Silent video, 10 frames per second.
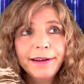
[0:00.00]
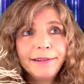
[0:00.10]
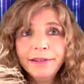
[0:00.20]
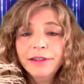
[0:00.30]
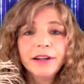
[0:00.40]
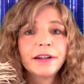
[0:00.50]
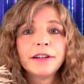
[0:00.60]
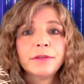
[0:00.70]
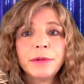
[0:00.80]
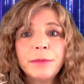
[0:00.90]
you're not
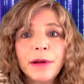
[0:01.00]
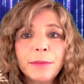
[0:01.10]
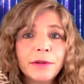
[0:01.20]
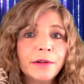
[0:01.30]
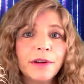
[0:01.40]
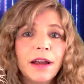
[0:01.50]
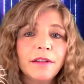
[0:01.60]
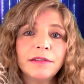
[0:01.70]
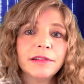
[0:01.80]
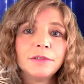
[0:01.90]
going to remember
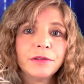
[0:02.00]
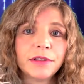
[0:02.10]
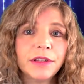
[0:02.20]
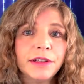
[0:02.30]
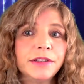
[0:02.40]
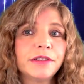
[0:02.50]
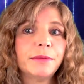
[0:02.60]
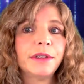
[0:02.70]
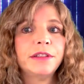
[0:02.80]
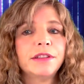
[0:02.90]
every little thing
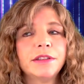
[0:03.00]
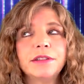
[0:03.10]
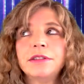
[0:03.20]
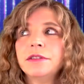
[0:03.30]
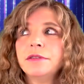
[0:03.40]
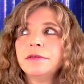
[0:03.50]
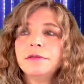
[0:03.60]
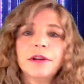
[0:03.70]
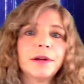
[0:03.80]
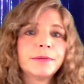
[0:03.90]
somebody did to
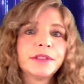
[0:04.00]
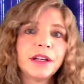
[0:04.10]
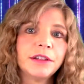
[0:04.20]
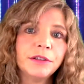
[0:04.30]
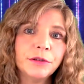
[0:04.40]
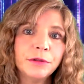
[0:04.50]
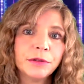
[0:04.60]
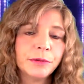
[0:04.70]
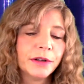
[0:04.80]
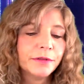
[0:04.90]
upset you
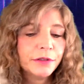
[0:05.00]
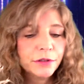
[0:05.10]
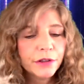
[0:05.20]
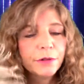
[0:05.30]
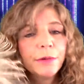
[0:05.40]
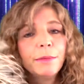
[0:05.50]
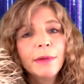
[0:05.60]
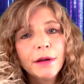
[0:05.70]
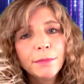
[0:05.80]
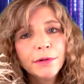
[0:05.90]
or whatever. You're going to
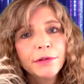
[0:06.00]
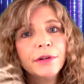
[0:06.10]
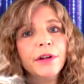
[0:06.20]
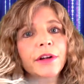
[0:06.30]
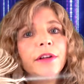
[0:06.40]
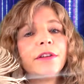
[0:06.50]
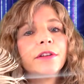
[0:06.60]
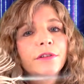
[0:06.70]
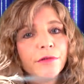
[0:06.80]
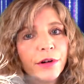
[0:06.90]
remember
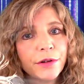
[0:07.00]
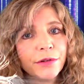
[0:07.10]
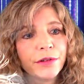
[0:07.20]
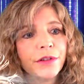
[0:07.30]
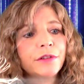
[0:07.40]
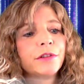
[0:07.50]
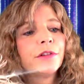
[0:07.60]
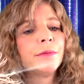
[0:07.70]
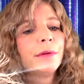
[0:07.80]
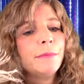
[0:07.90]
the growth, and you're
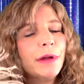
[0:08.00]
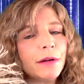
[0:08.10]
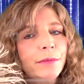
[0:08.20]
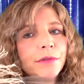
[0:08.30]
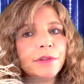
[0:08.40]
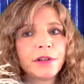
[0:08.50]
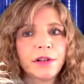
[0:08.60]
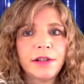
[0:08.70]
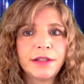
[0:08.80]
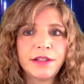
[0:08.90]
going to remember the
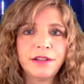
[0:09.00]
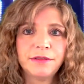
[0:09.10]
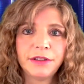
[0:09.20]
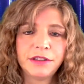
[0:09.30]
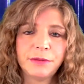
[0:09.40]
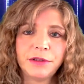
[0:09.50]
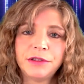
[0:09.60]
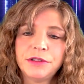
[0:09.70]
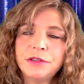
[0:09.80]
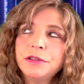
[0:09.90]
collecting of
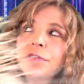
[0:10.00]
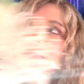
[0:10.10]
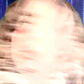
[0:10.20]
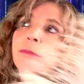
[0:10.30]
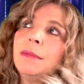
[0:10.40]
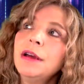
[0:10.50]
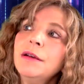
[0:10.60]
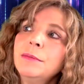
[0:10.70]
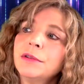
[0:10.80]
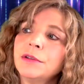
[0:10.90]
experience. You're going to
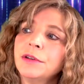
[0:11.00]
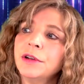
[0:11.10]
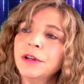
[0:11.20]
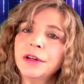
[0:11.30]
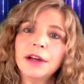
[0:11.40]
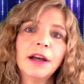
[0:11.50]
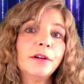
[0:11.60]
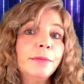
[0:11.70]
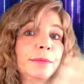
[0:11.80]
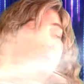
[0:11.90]
remember
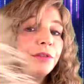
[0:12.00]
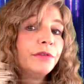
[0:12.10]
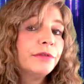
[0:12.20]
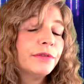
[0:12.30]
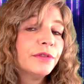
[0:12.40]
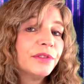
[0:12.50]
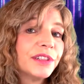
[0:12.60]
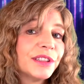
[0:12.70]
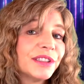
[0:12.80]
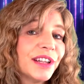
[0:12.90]
how beautiful and
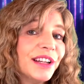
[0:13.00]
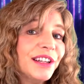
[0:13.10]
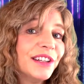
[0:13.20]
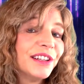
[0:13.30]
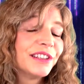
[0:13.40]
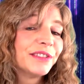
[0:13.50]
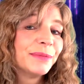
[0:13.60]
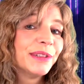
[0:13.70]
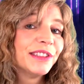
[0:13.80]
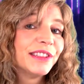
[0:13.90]
exciting an
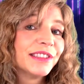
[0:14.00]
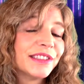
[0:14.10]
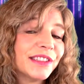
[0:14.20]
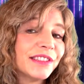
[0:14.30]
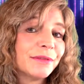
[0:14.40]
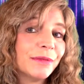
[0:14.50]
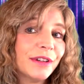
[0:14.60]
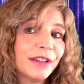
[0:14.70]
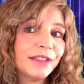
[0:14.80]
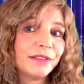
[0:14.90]
experience this
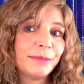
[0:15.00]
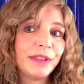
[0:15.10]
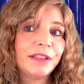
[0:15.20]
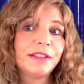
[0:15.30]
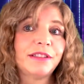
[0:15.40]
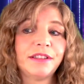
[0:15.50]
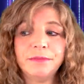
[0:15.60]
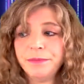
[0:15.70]
was, because